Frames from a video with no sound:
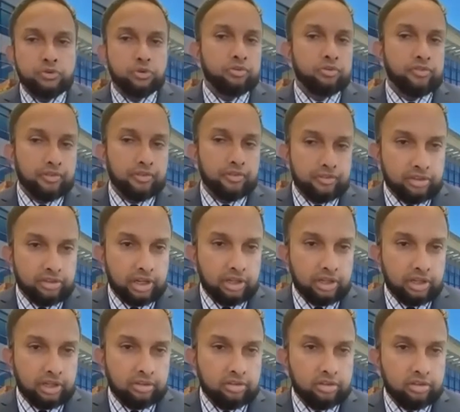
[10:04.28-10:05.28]

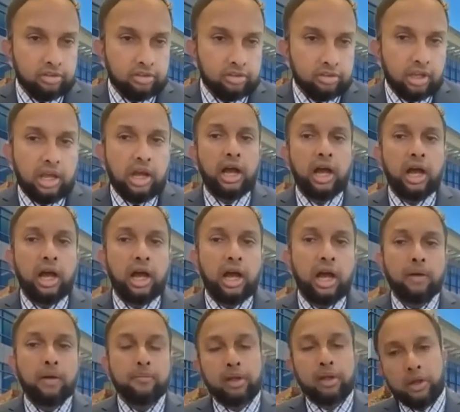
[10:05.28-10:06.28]
56.
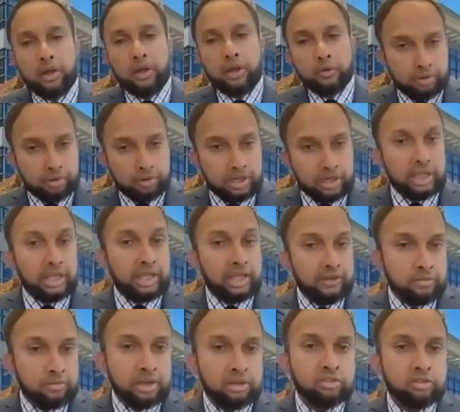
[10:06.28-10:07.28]
It was a pretty even
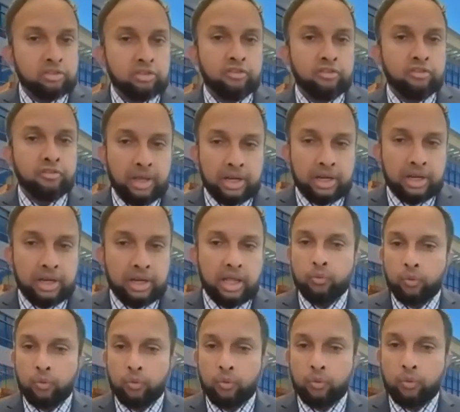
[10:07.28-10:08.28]
mix of men and
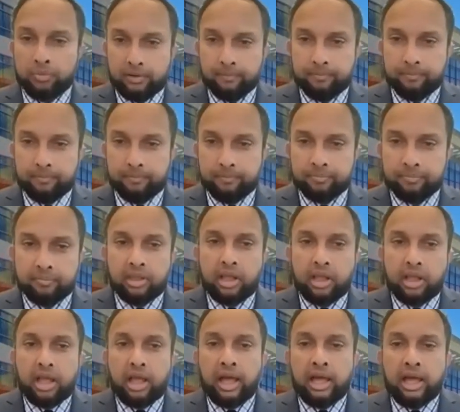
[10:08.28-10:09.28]
women.
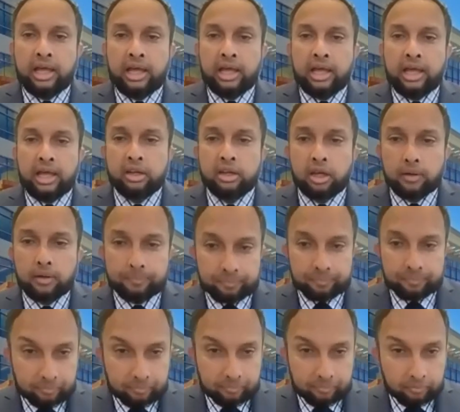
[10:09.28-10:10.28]
And
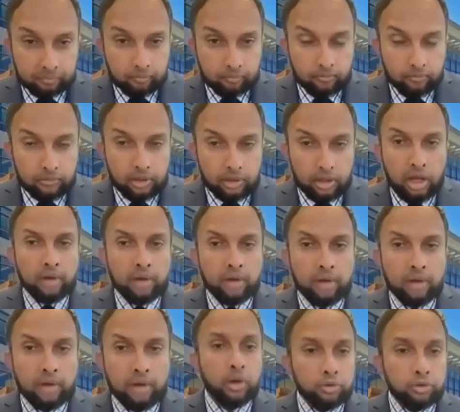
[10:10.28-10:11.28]

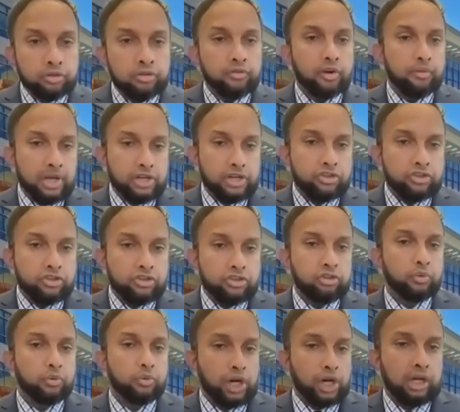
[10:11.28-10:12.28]
most of our patients were
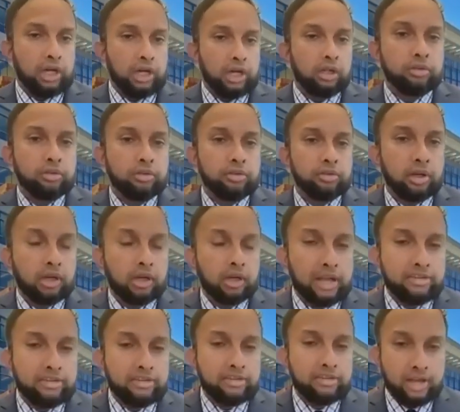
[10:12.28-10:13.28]
child
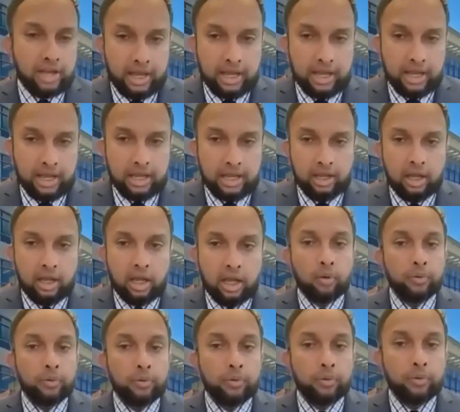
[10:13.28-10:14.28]
class A, but
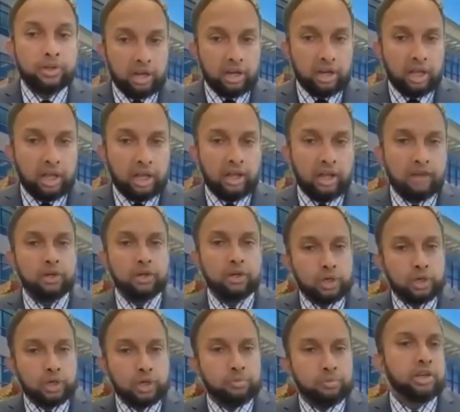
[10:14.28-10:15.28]
we did have about
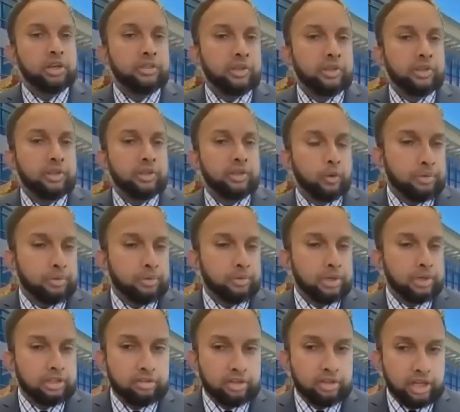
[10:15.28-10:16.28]
20% that were B and
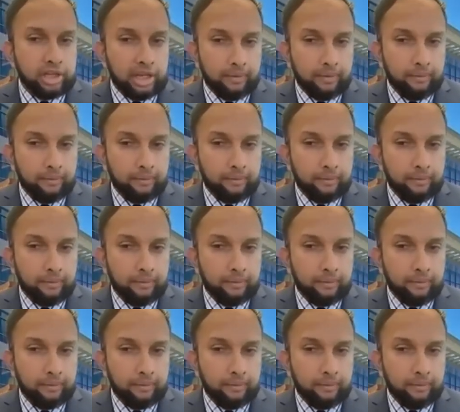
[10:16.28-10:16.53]
C.